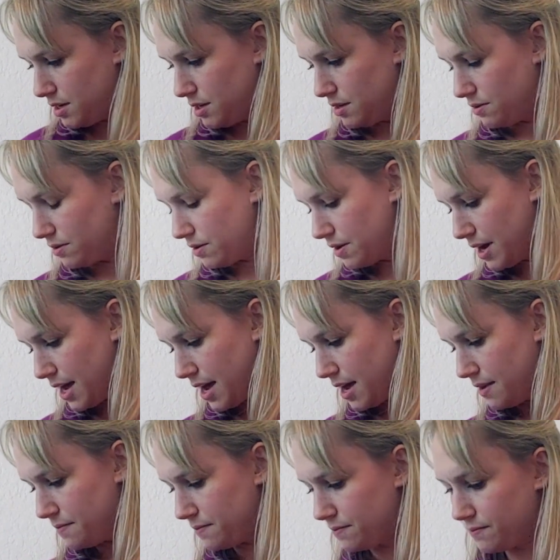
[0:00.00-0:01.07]
You'll go
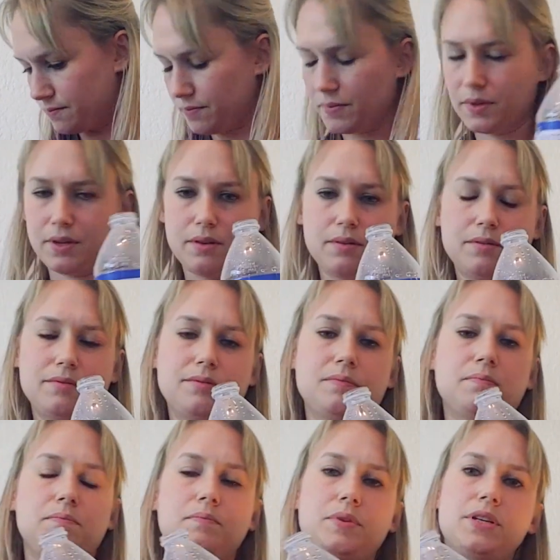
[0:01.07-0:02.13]
ahead,
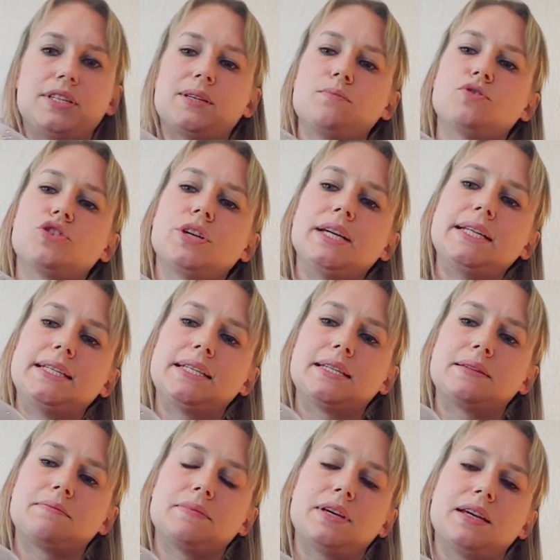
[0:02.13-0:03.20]
put some treats
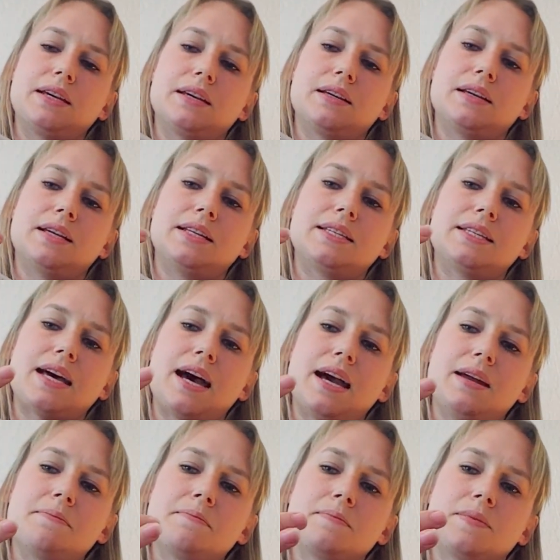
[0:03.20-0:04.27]

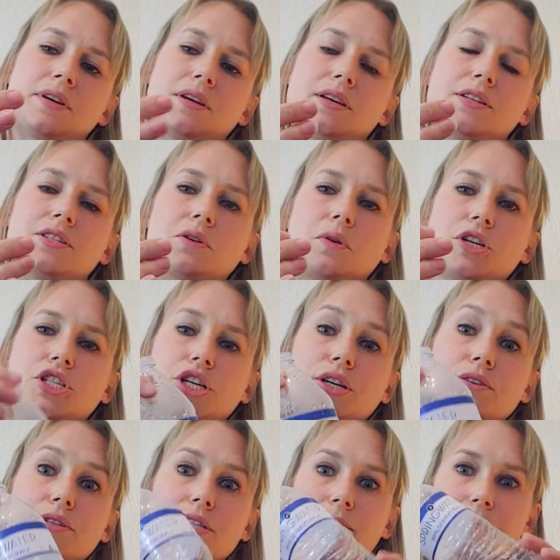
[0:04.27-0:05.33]
inside so it
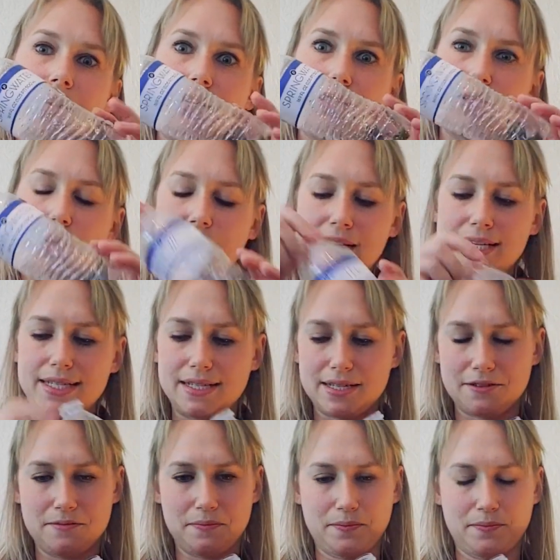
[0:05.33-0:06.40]
jiggles and makes
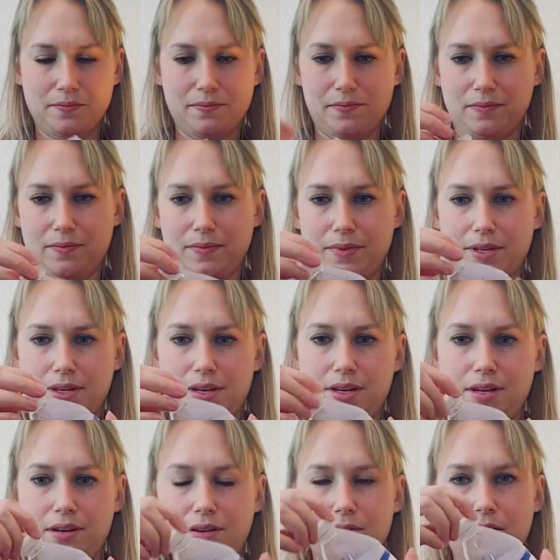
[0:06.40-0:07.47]
noise.
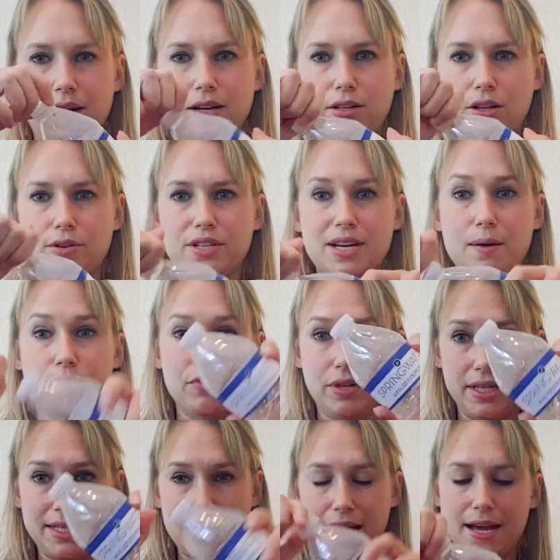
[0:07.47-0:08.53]
Go ahead and close it up
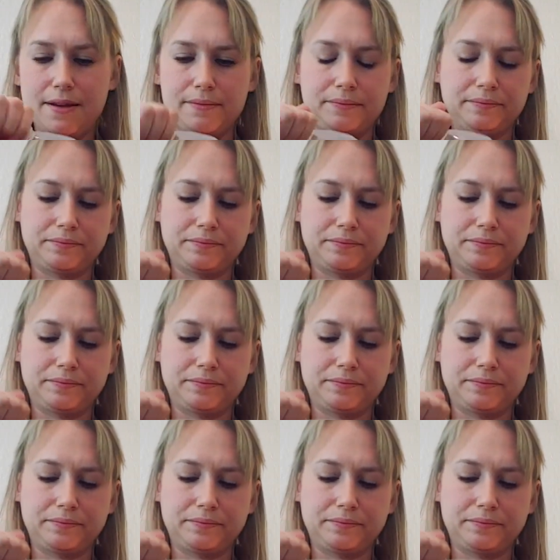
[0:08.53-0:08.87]
really tight.